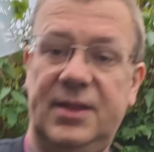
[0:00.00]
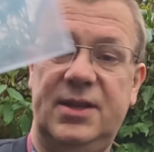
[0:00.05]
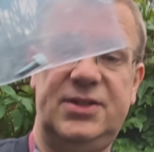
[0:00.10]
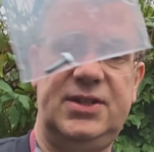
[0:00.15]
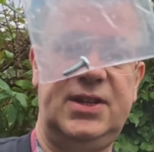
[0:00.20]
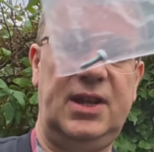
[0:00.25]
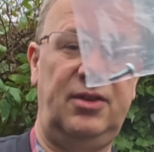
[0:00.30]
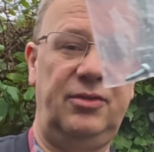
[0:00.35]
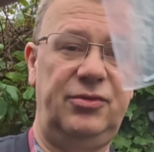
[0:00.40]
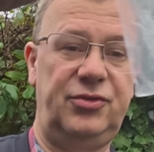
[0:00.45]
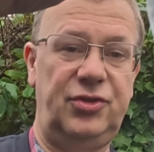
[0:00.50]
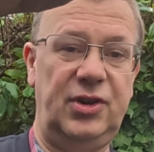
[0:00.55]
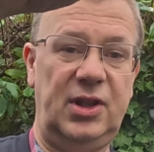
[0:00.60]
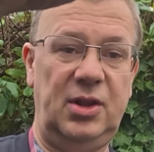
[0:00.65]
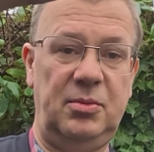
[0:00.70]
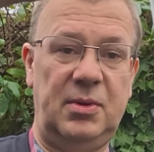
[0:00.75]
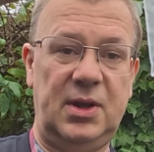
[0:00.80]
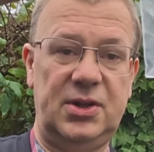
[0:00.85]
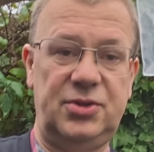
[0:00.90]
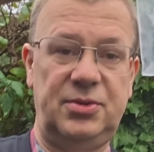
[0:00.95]
the
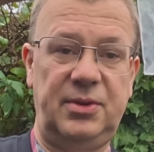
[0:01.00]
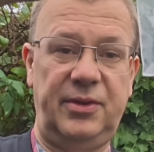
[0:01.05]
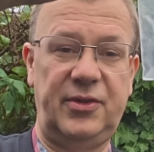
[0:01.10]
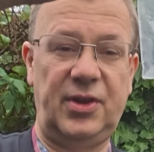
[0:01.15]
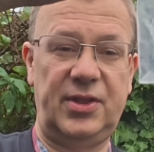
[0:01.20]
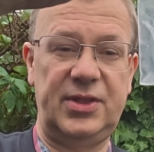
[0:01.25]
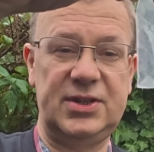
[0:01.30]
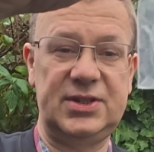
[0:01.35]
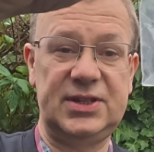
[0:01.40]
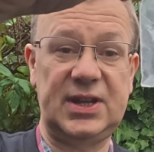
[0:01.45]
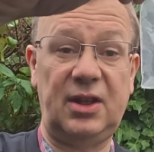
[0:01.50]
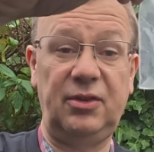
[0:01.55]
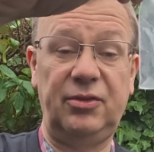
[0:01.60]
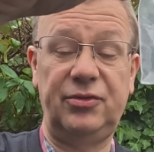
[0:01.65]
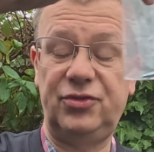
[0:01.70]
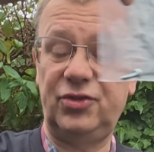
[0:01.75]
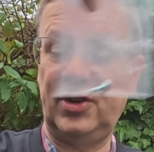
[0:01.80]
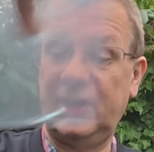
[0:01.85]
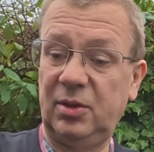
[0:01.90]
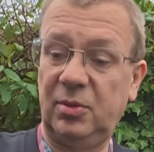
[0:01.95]
self-drill one. So we've got the
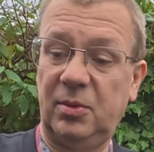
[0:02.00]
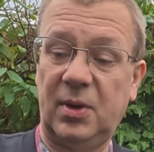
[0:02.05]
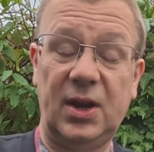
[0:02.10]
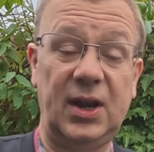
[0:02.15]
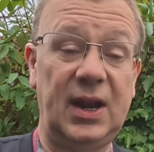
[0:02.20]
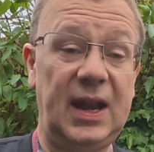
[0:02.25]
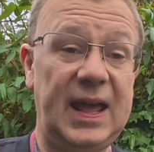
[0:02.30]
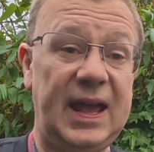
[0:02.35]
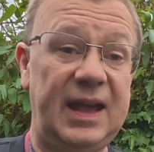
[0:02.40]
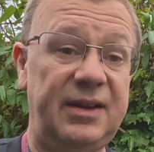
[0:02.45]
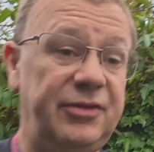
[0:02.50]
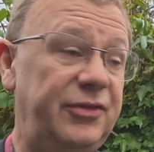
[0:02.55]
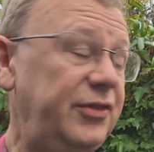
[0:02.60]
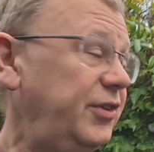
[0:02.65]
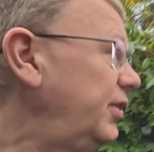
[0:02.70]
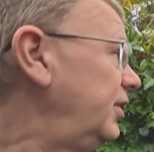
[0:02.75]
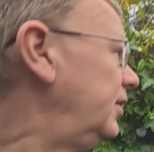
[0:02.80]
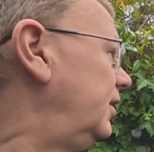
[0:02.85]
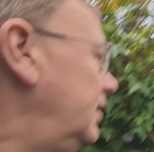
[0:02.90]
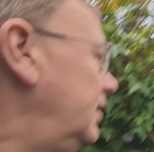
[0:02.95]
self-drill one left,